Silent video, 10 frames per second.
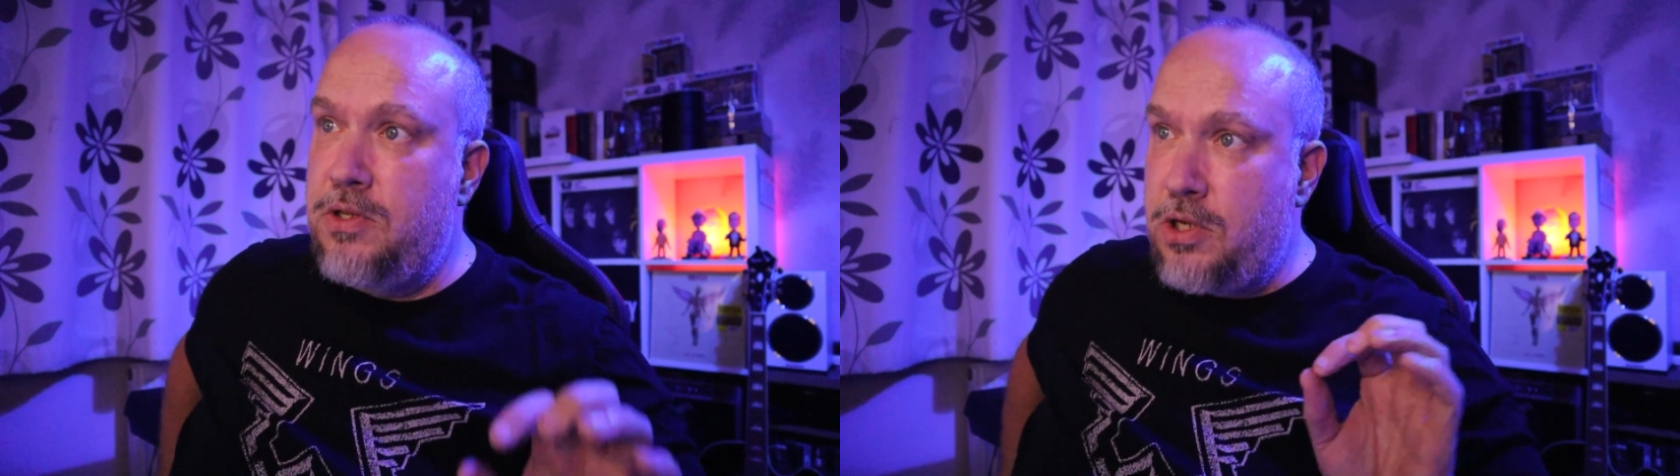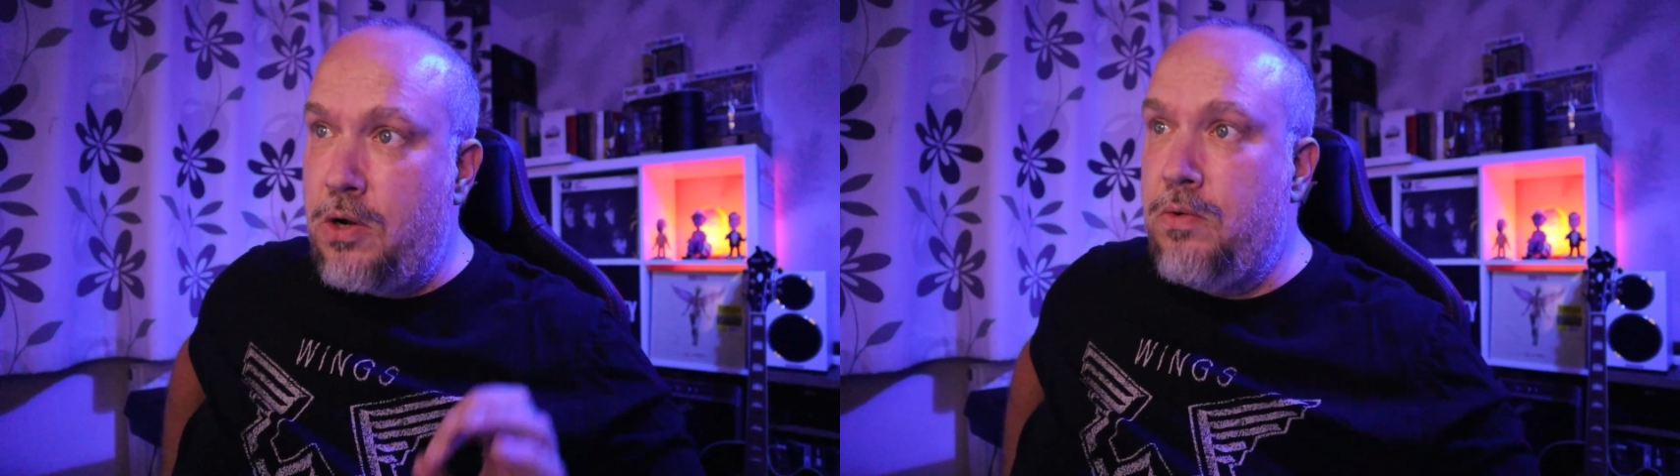
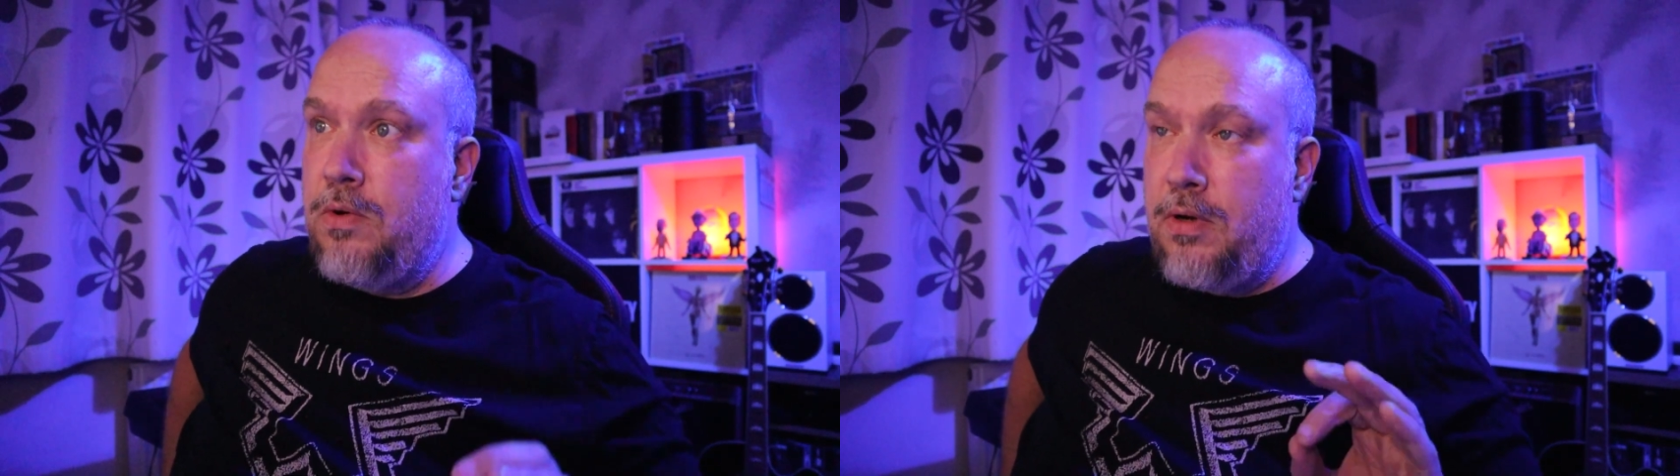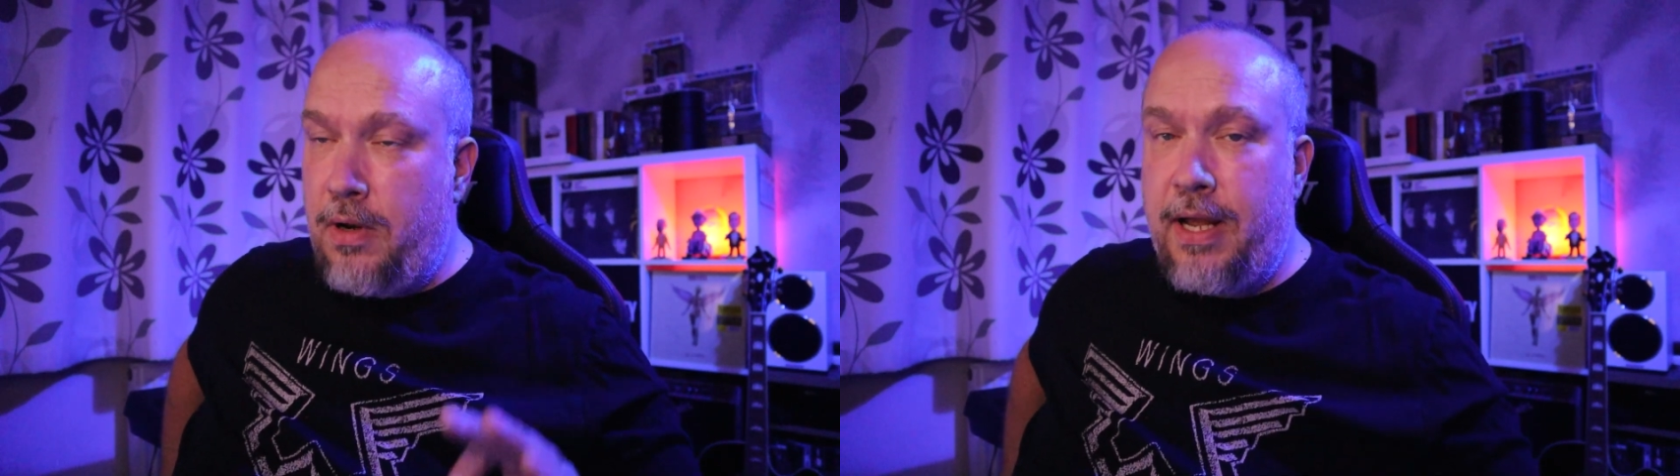don't
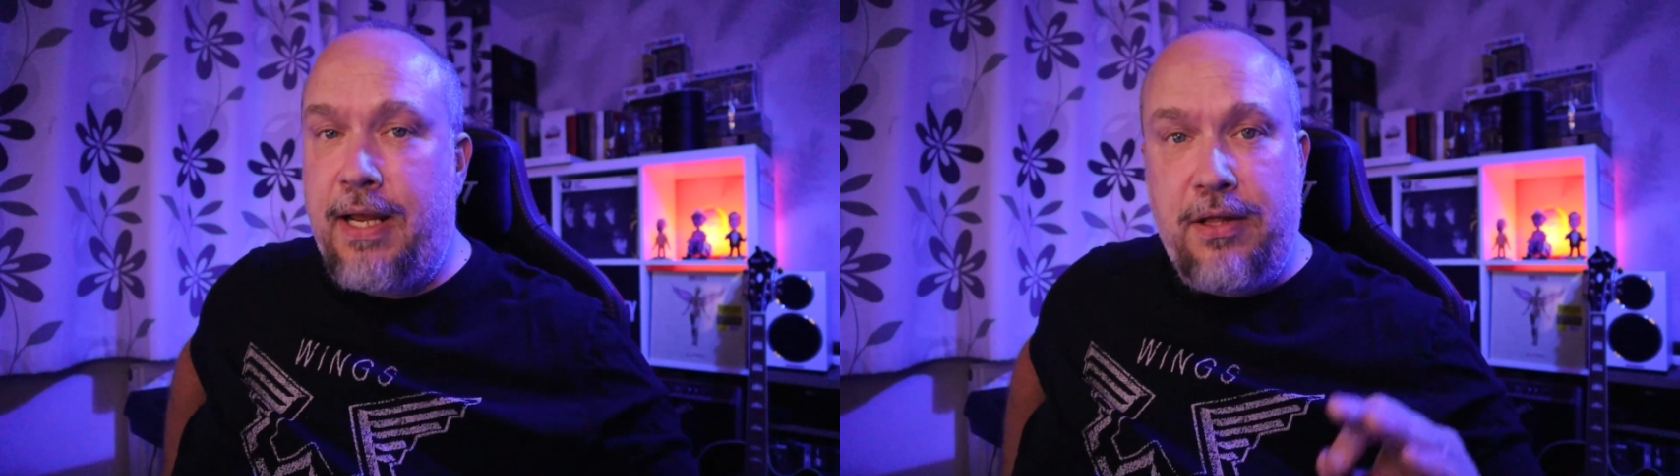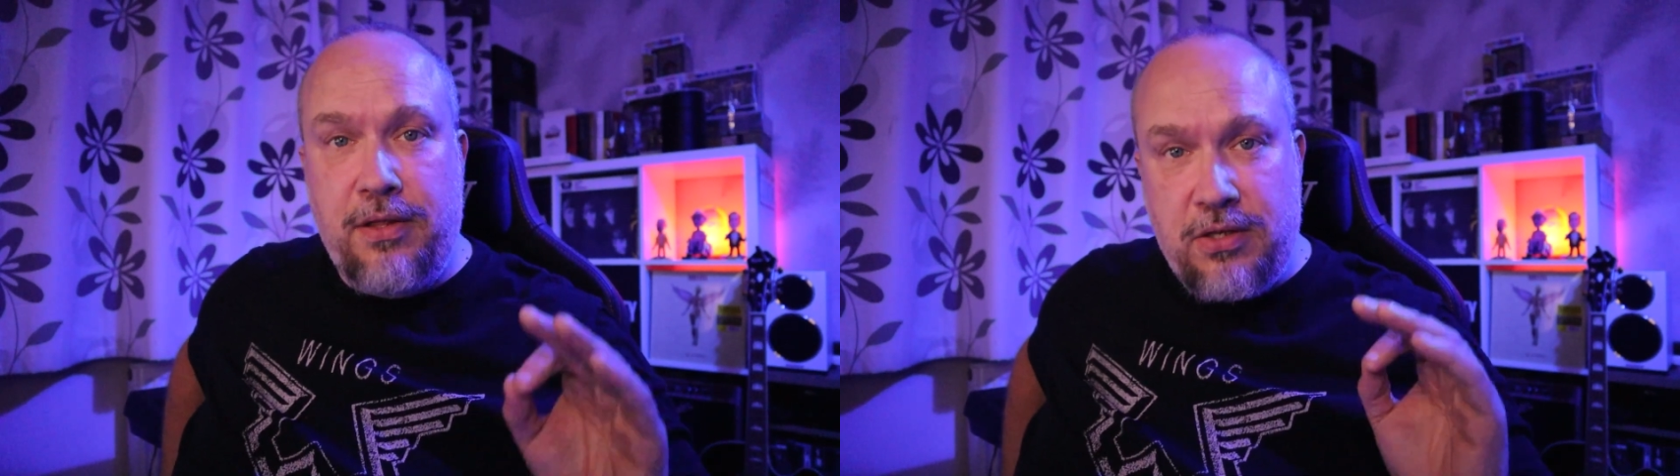
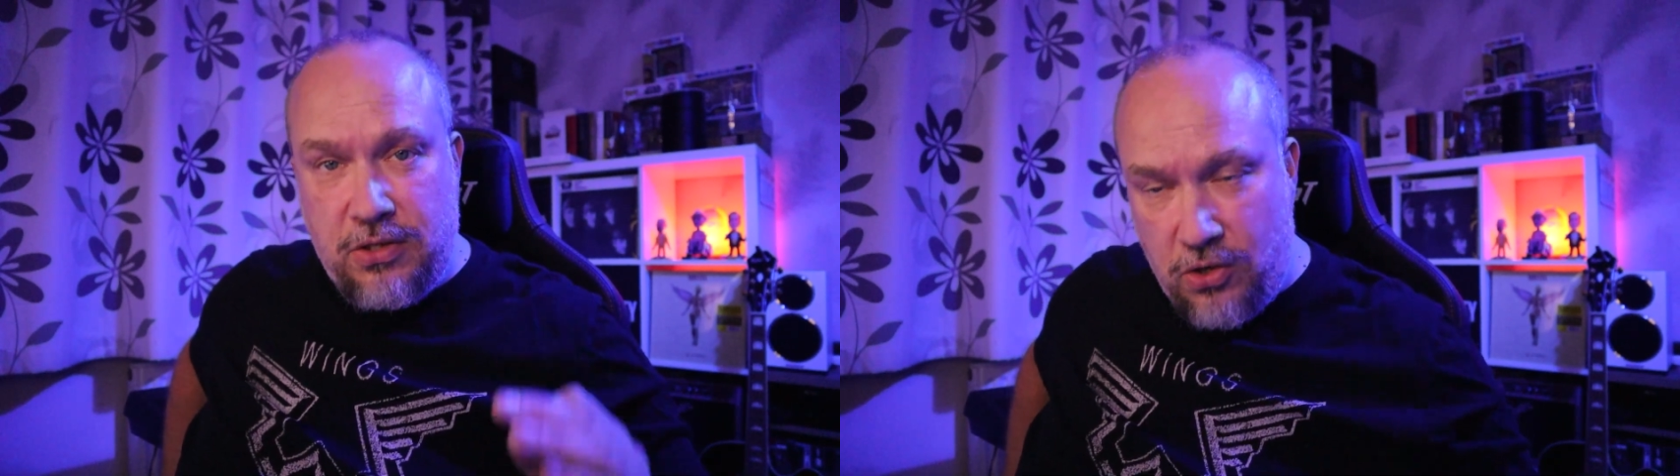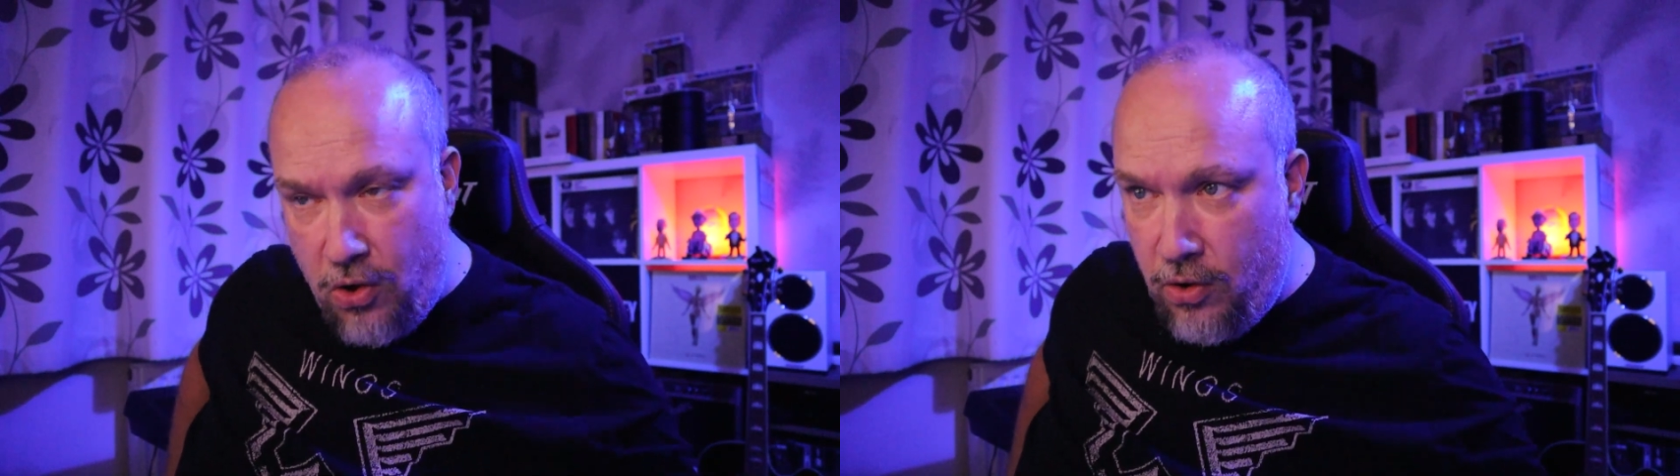like the
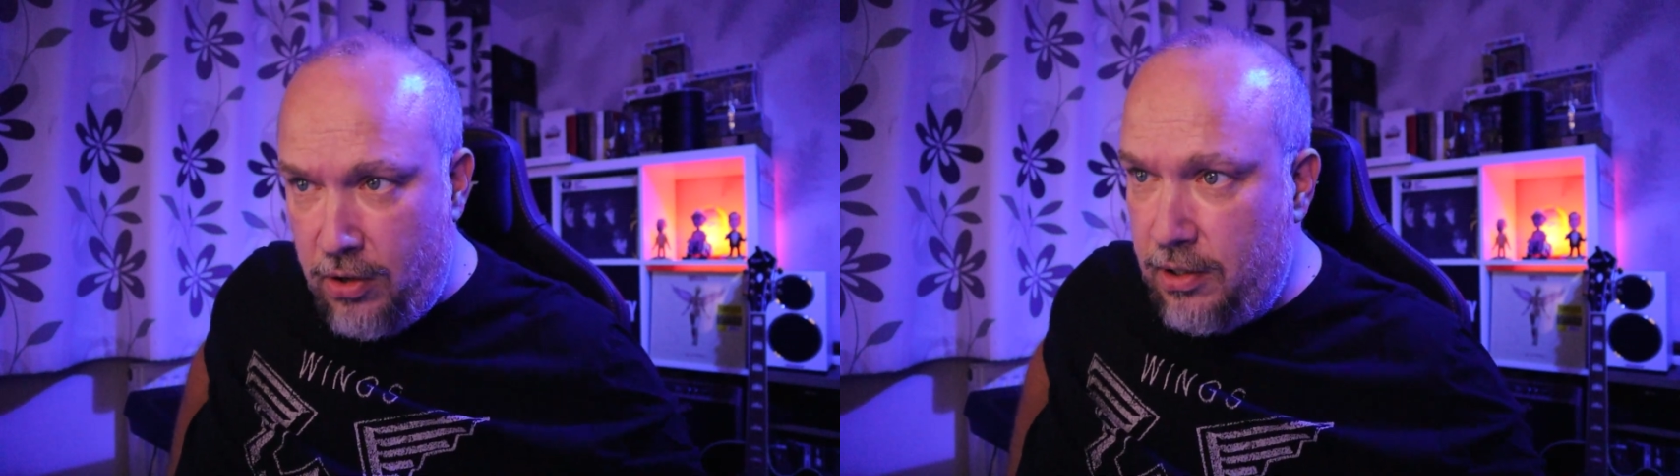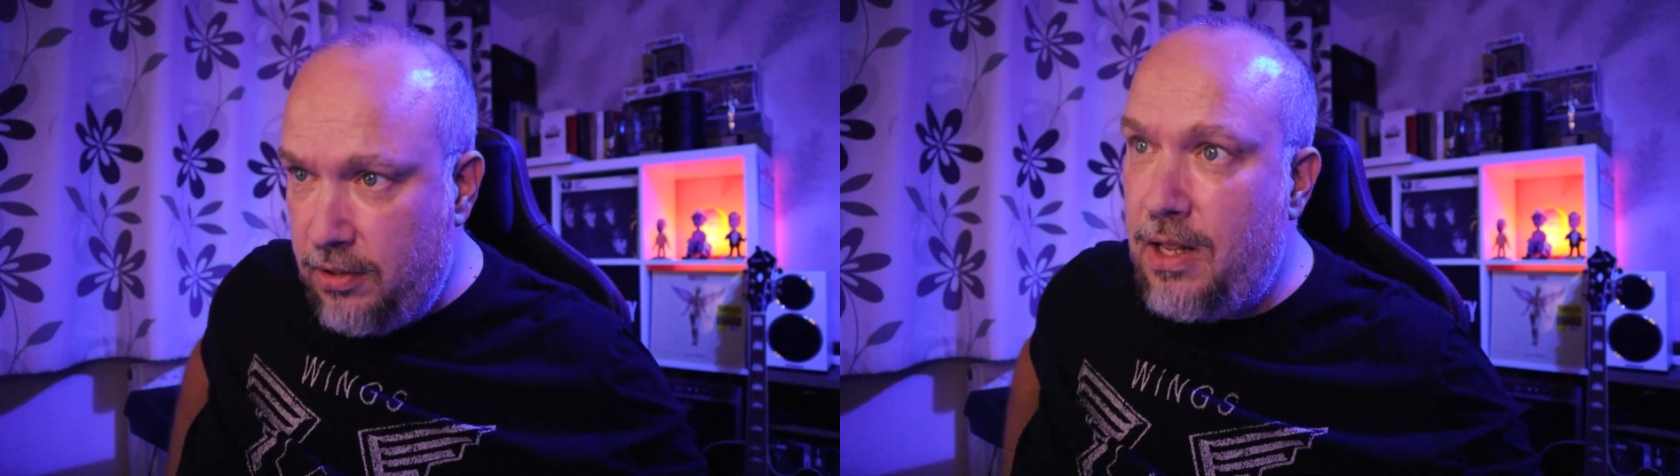
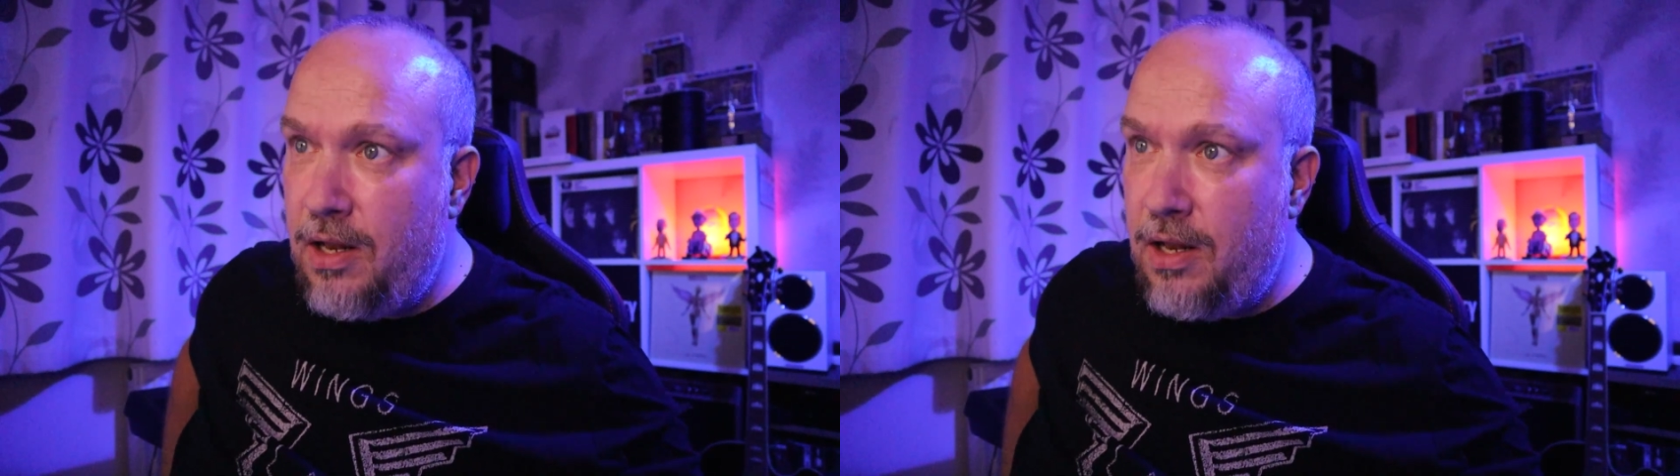song.